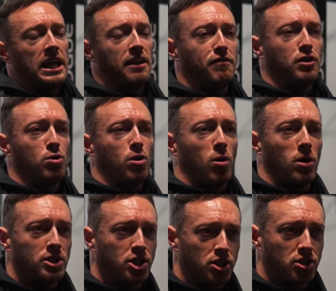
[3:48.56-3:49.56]
If you go
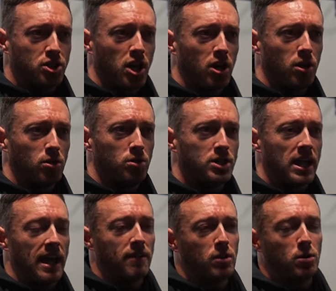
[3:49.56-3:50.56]
onto your toes,
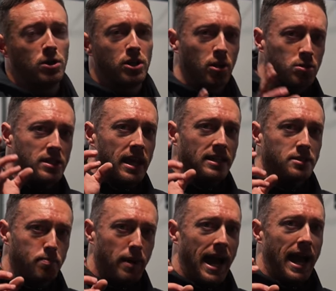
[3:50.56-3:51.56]
everyone knows that's
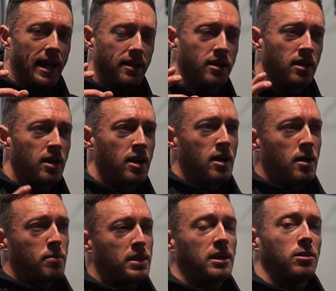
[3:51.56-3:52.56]
bad,
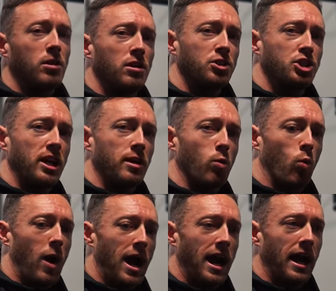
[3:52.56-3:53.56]
but they don't understand
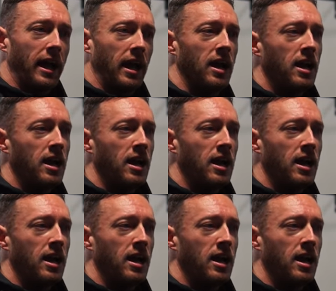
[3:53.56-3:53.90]
why.